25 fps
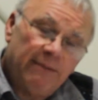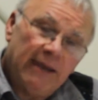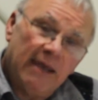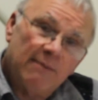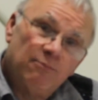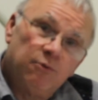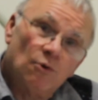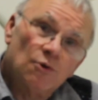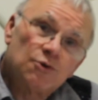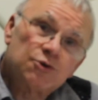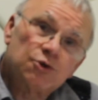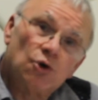
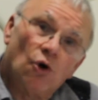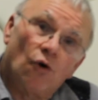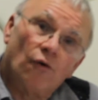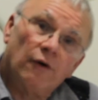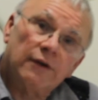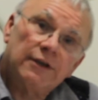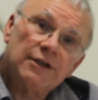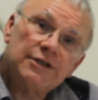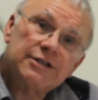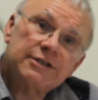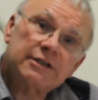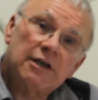people saw
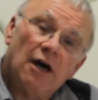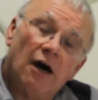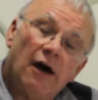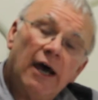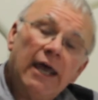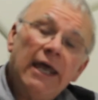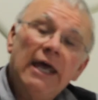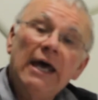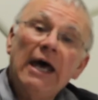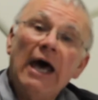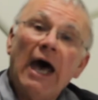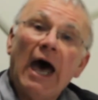in the
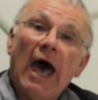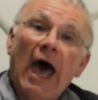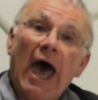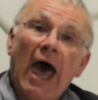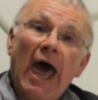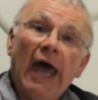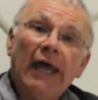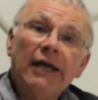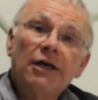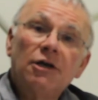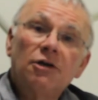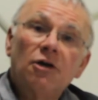sky,
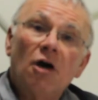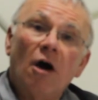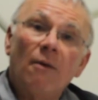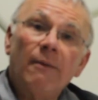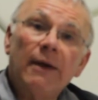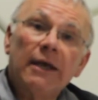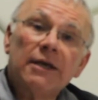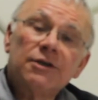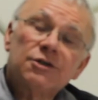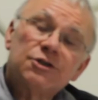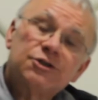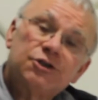and
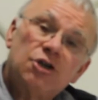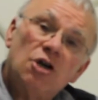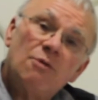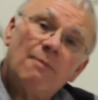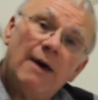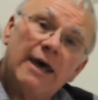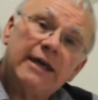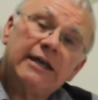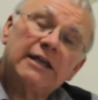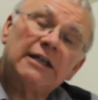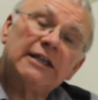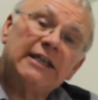Comet
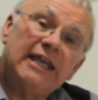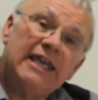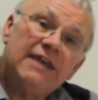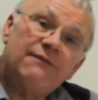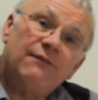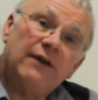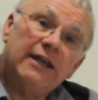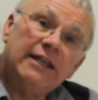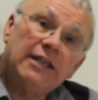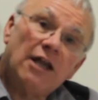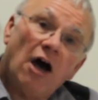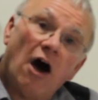
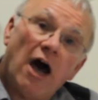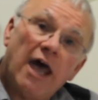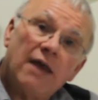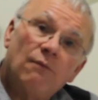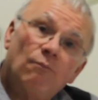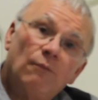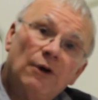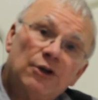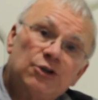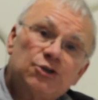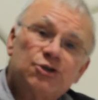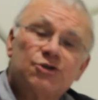Shoemaker-Levy
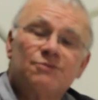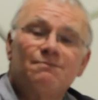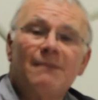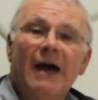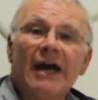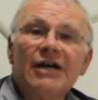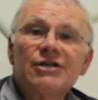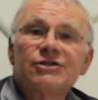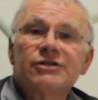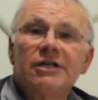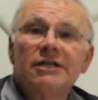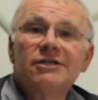9, which
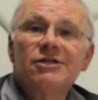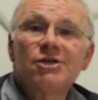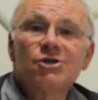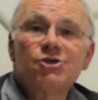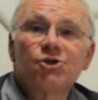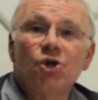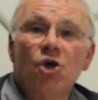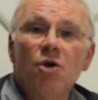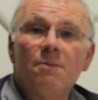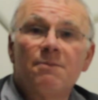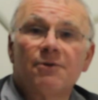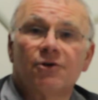smashed into
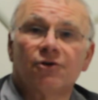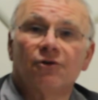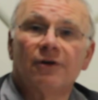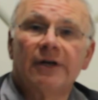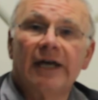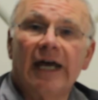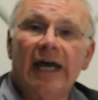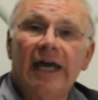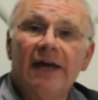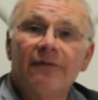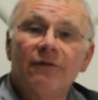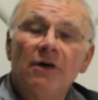Jupiter and
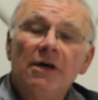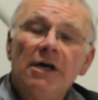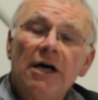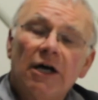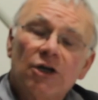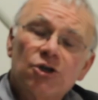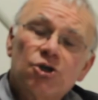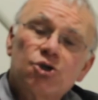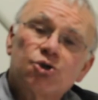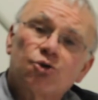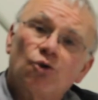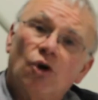gave
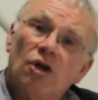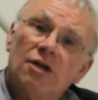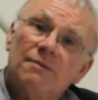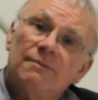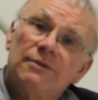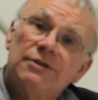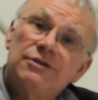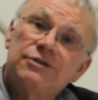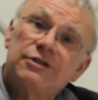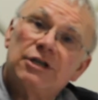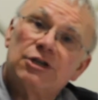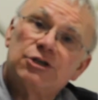
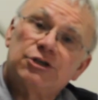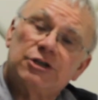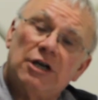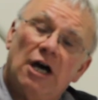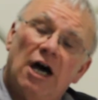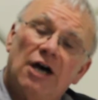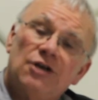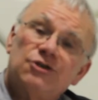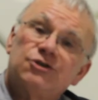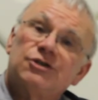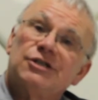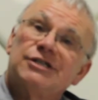astronomers the
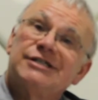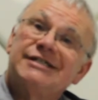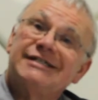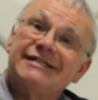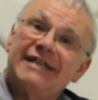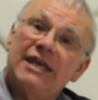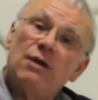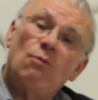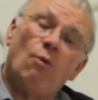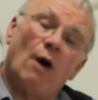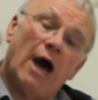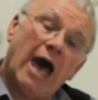chance to
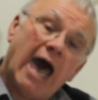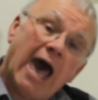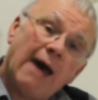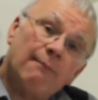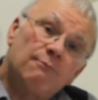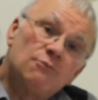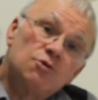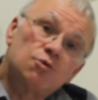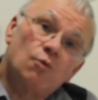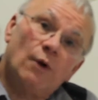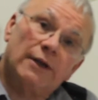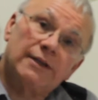see what
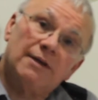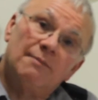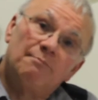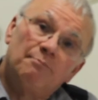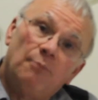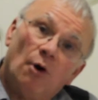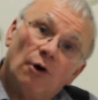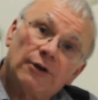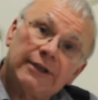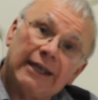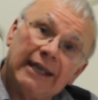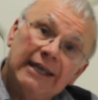happens when a
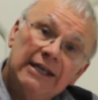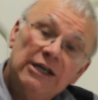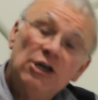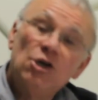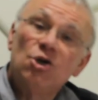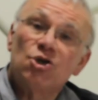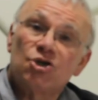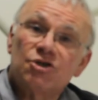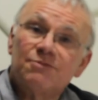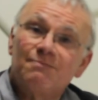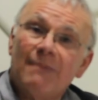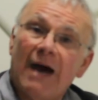body
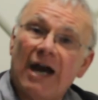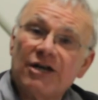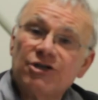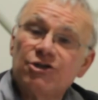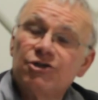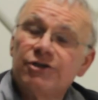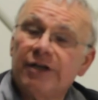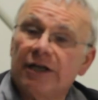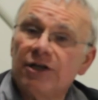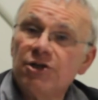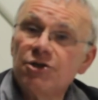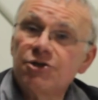
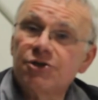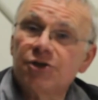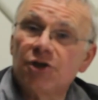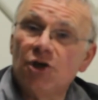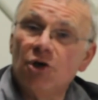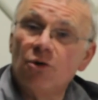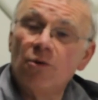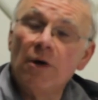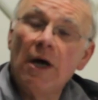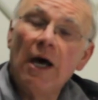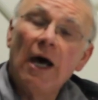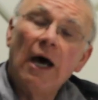smashes
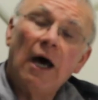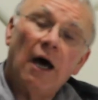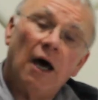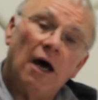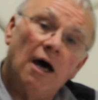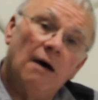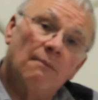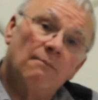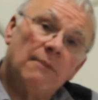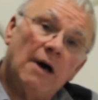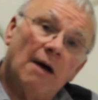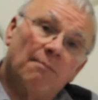into
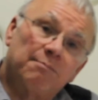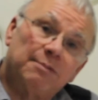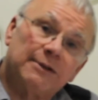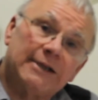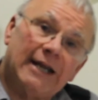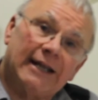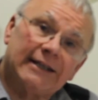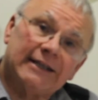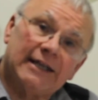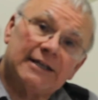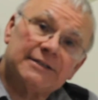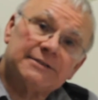a
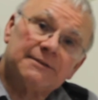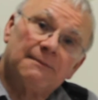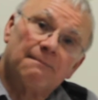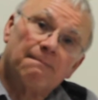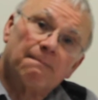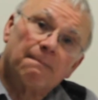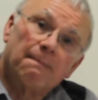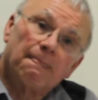planet.